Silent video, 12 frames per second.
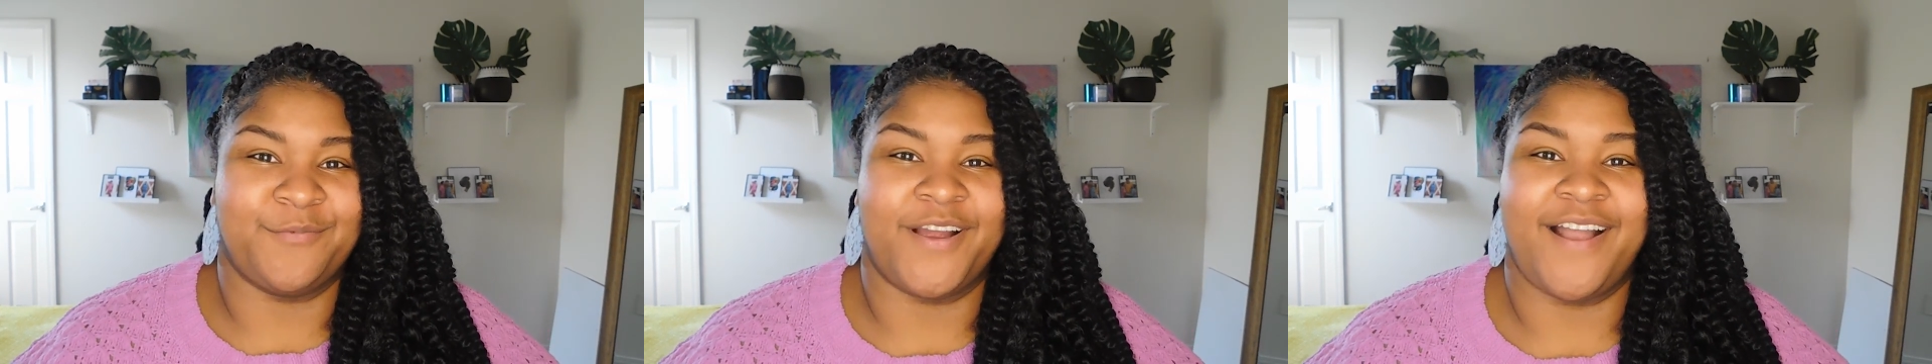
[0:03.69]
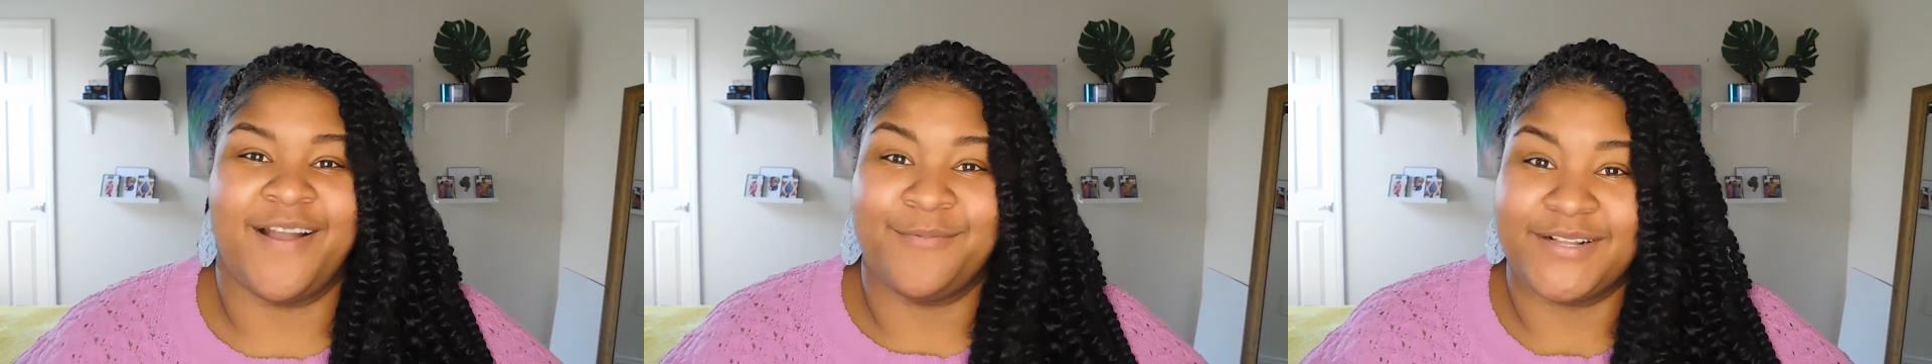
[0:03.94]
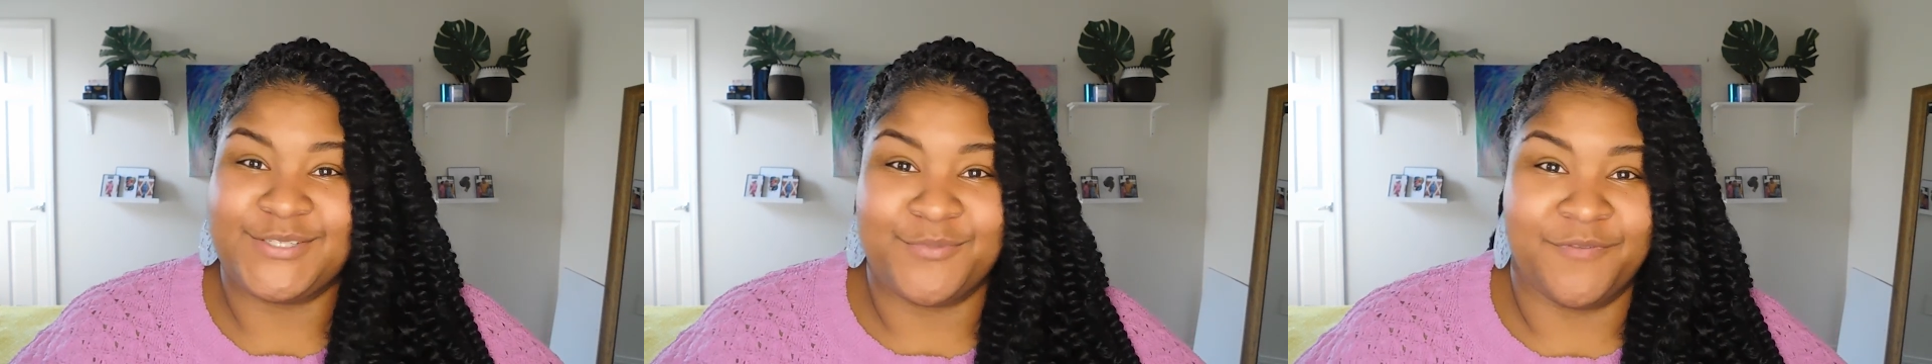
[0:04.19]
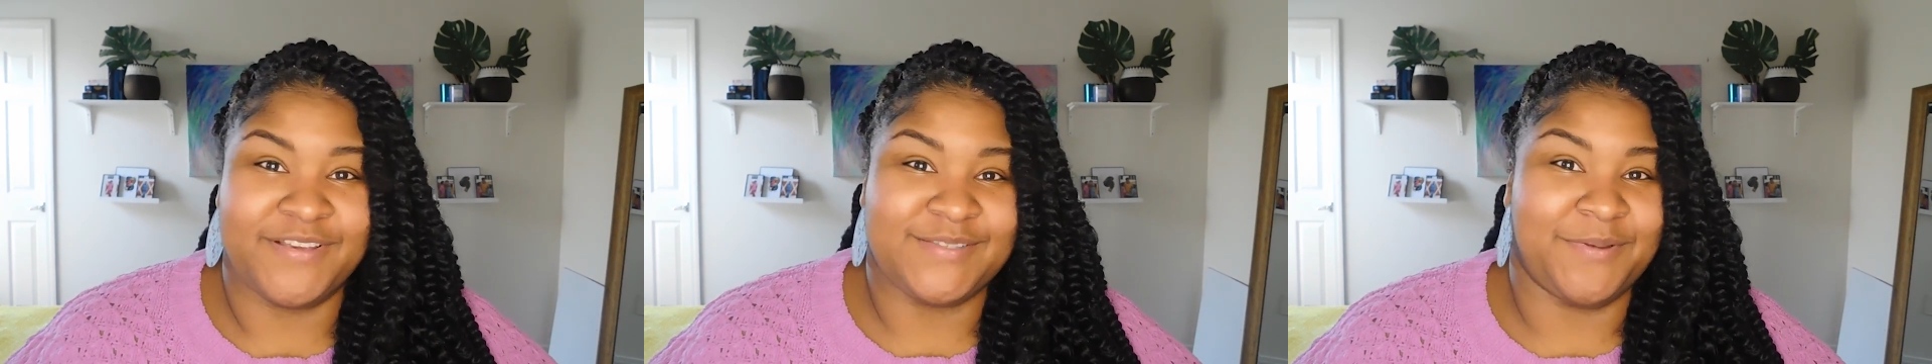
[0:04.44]
where I watch
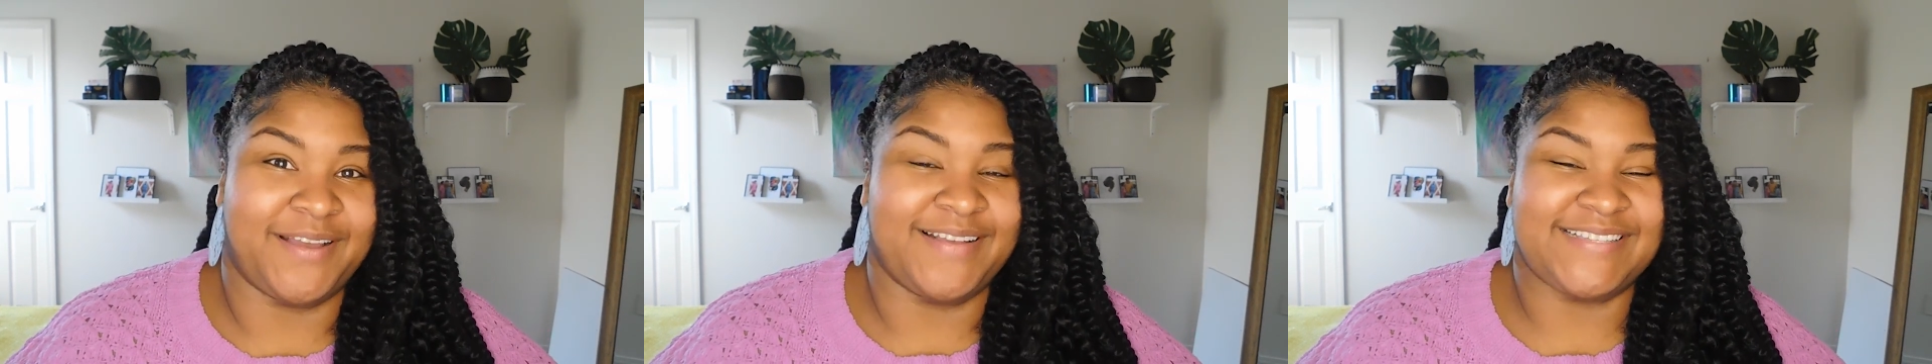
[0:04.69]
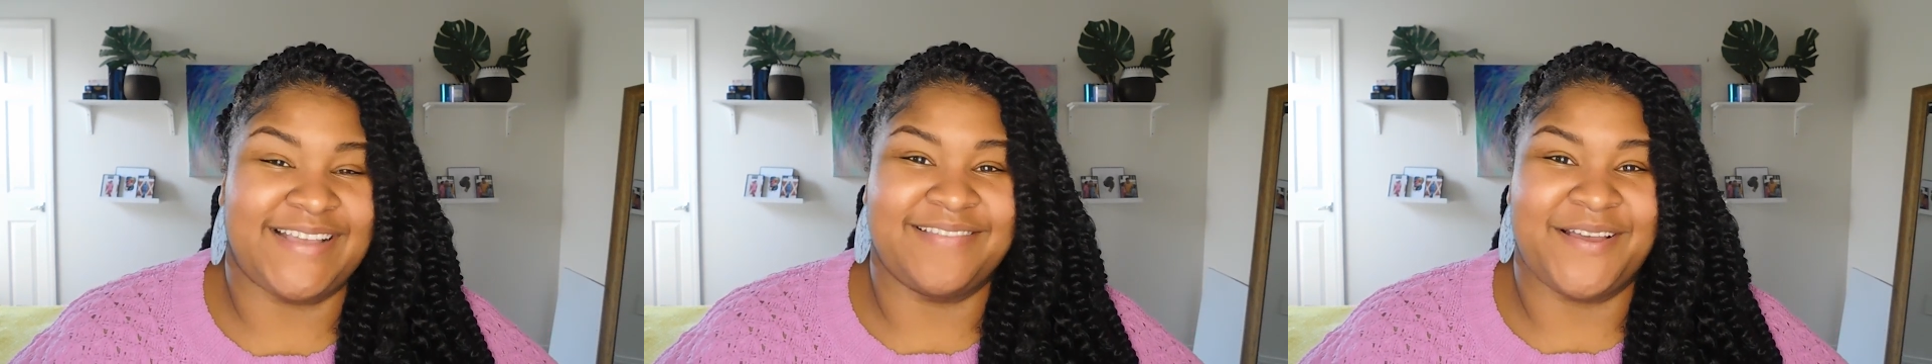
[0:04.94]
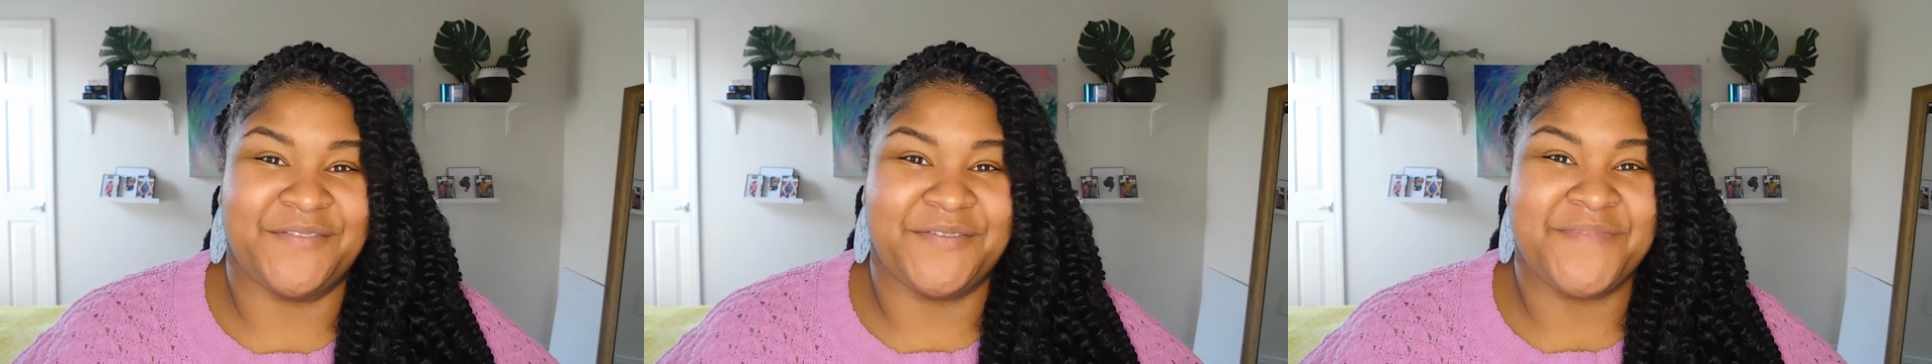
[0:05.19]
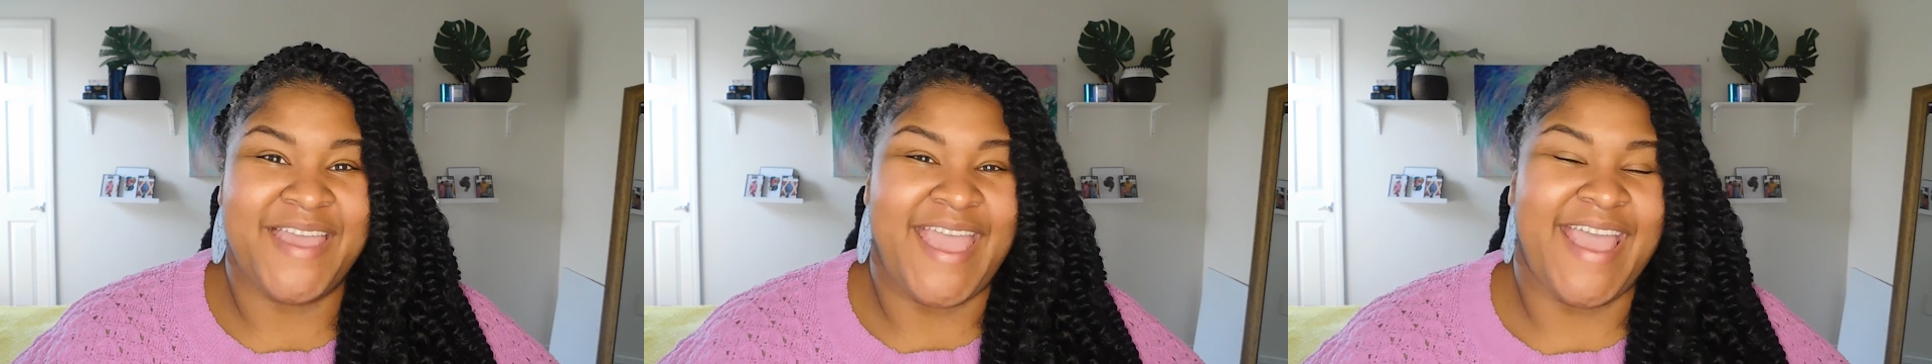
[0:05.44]
movies because I love them